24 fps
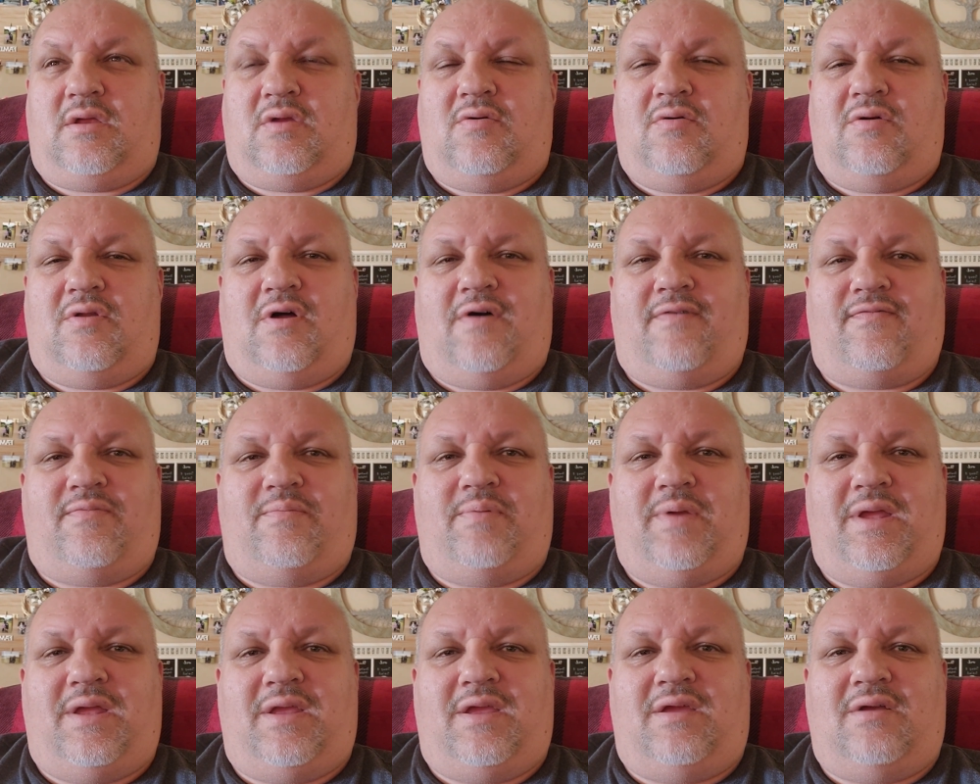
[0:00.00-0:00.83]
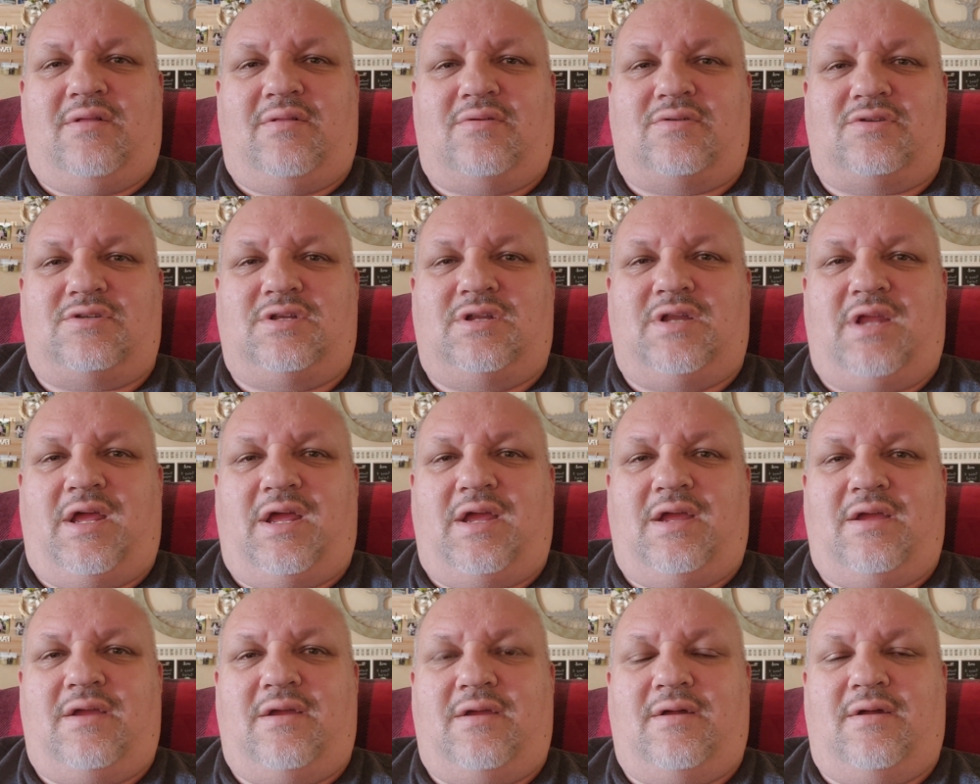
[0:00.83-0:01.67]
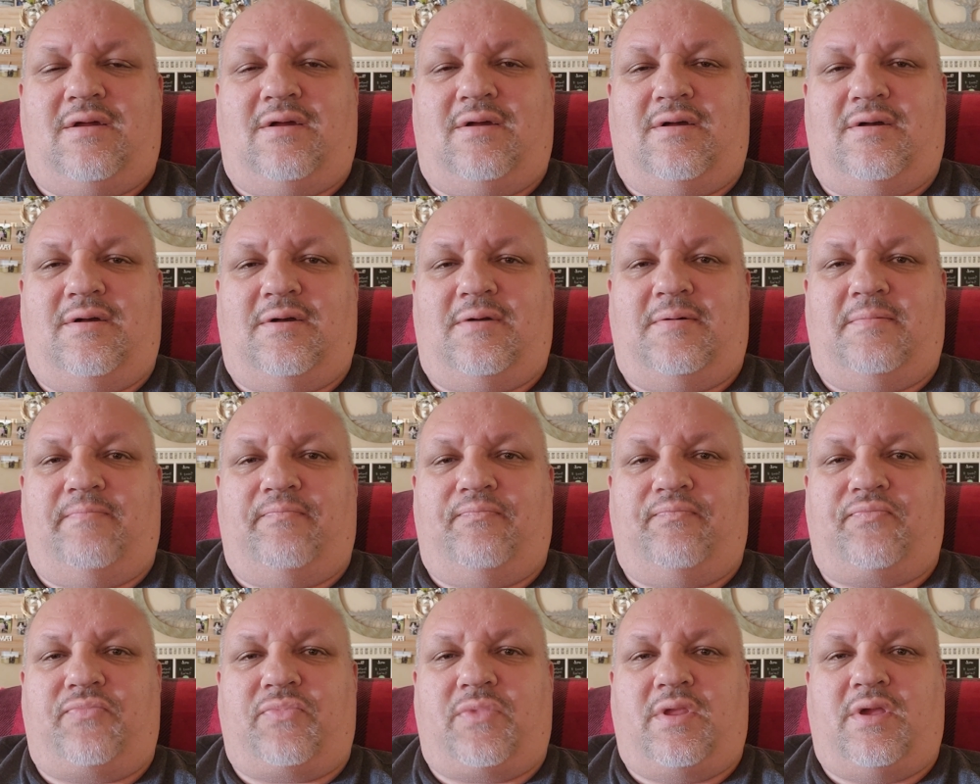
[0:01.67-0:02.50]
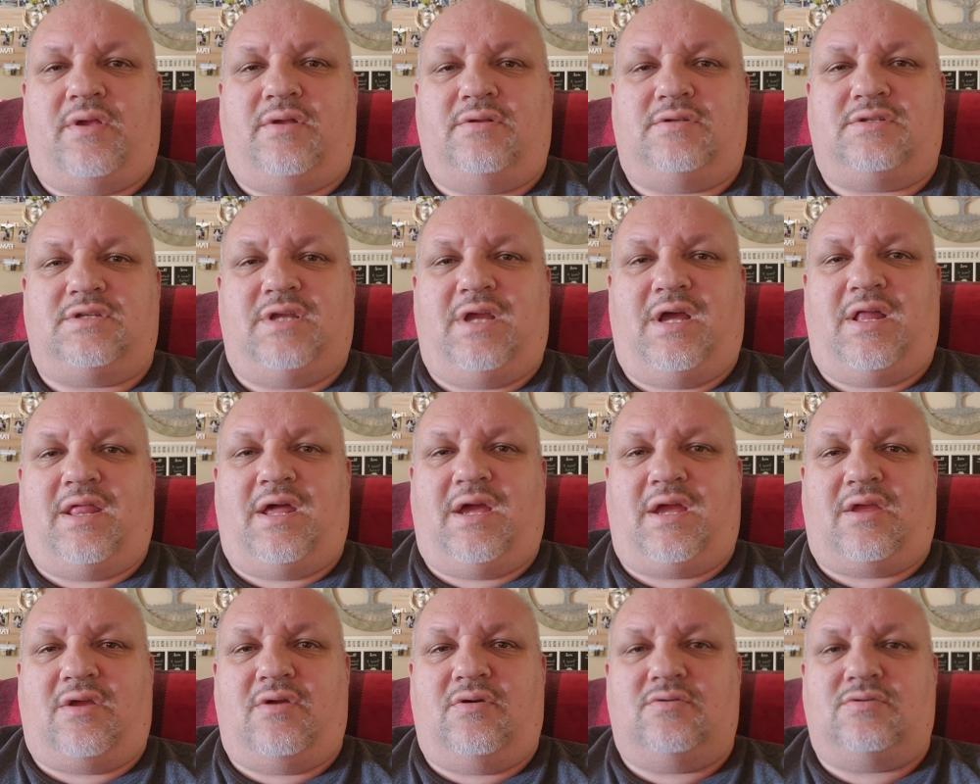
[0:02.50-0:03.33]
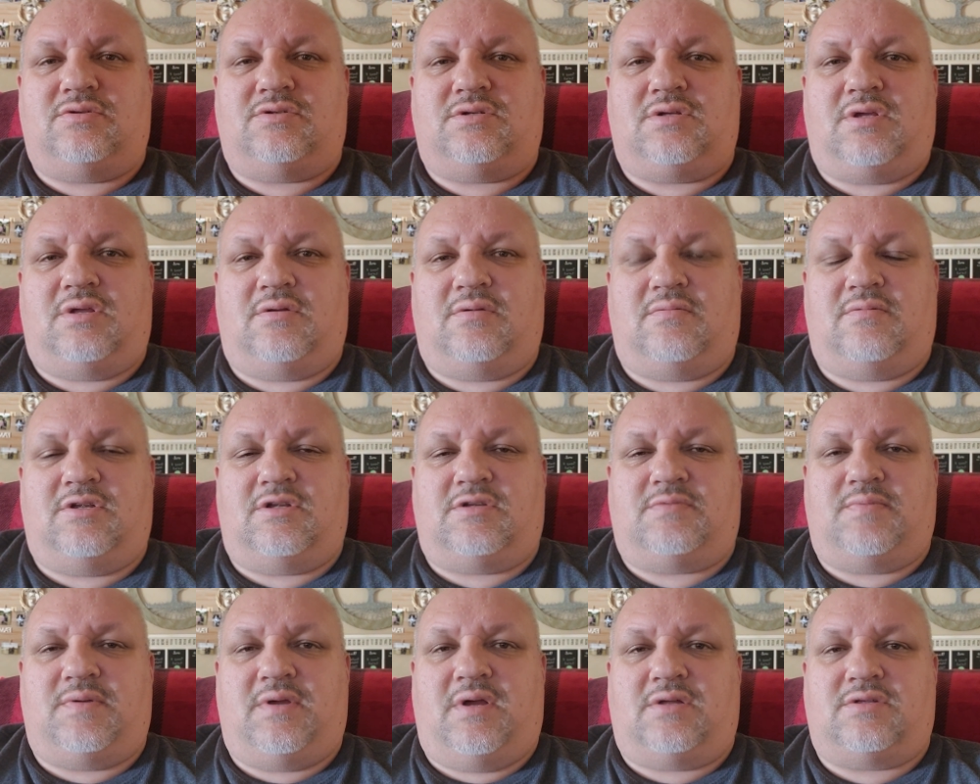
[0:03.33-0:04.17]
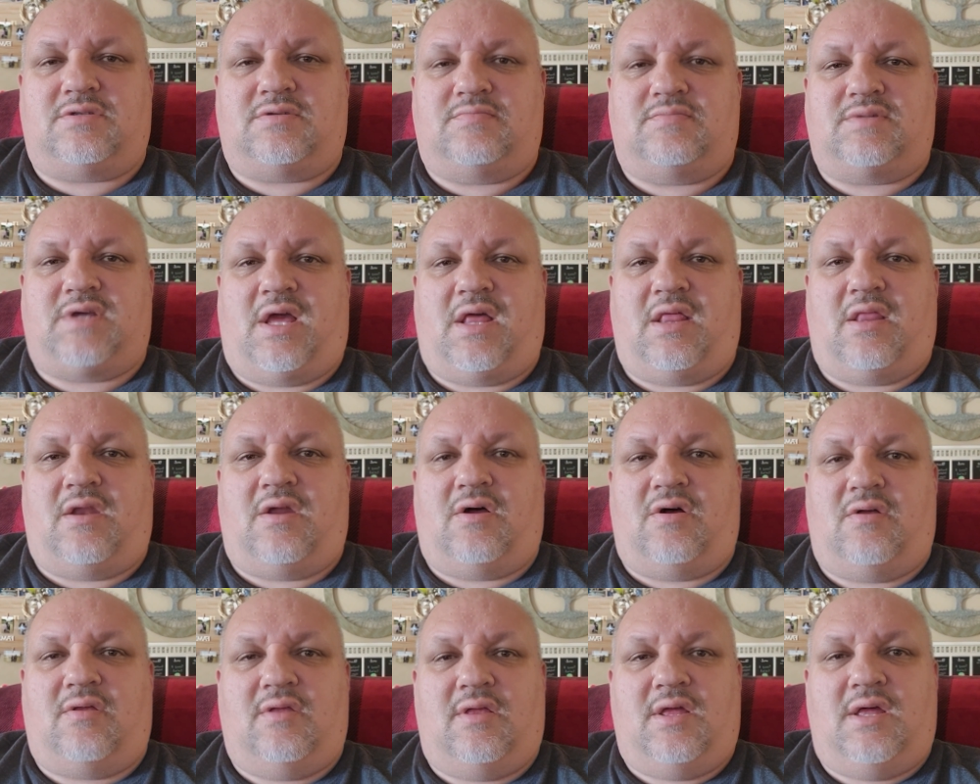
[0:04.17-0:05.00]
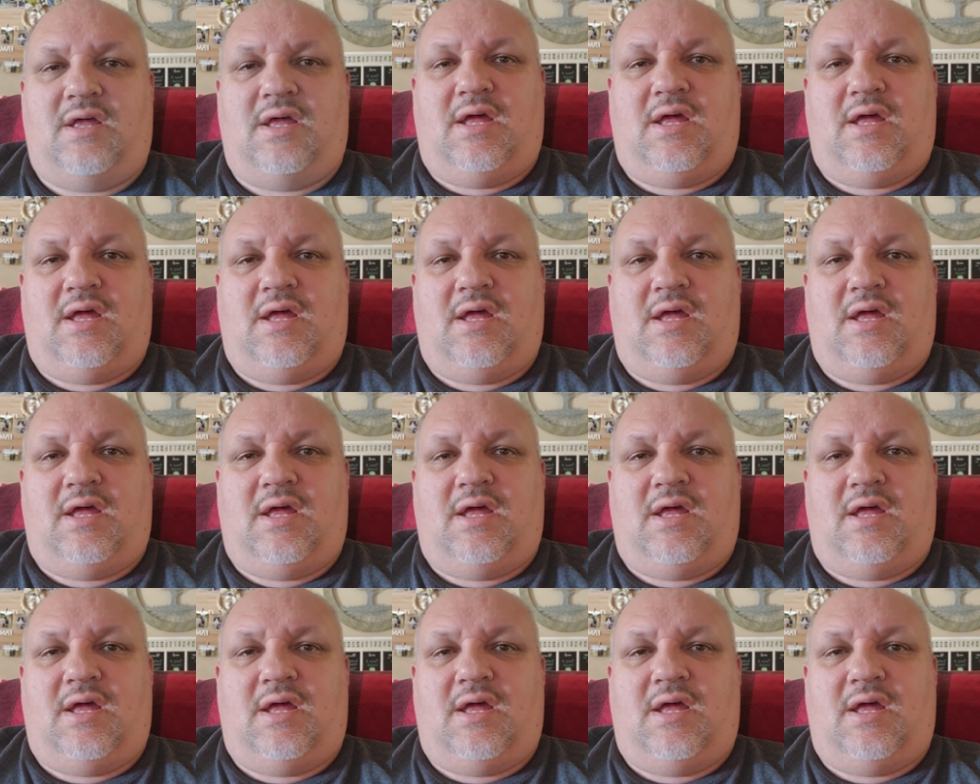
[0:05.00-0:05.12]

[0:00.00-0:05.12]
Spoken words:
going off the painkillers today. See how that goes. Going to just be on some Tylenol.